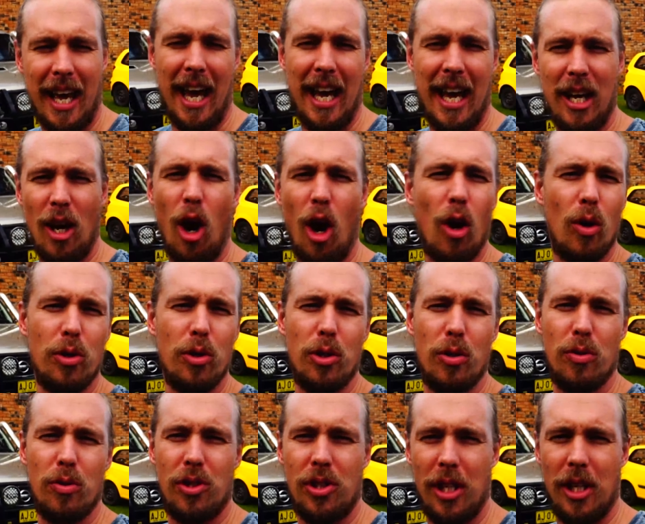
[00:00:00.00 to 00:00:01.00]
a whole
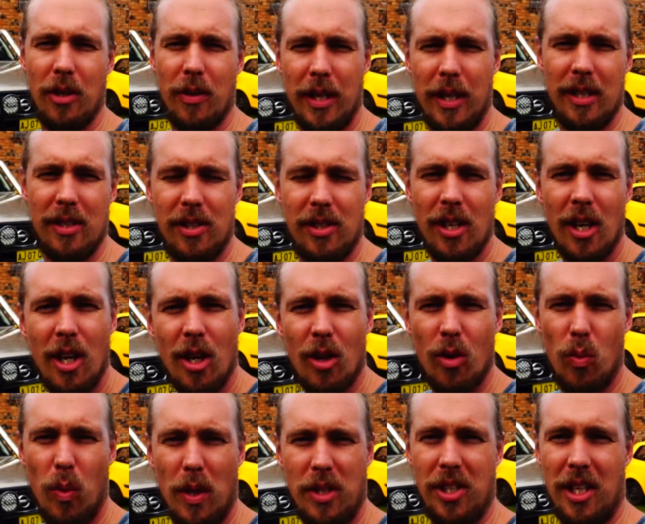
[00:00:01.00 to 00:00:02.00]
new series,
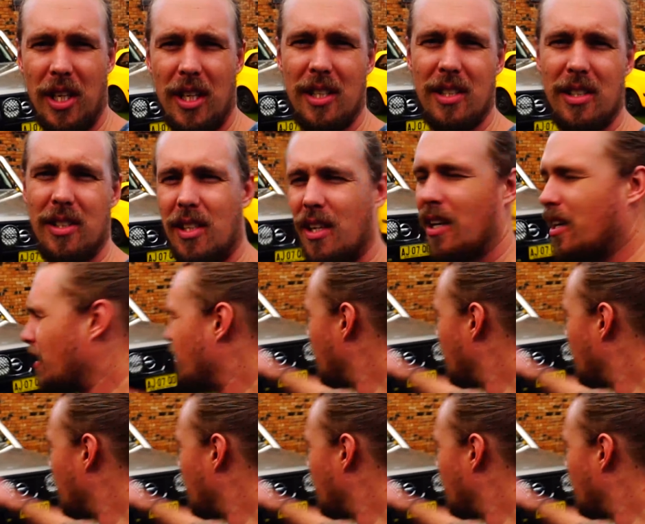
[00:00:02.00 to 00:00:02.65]
which is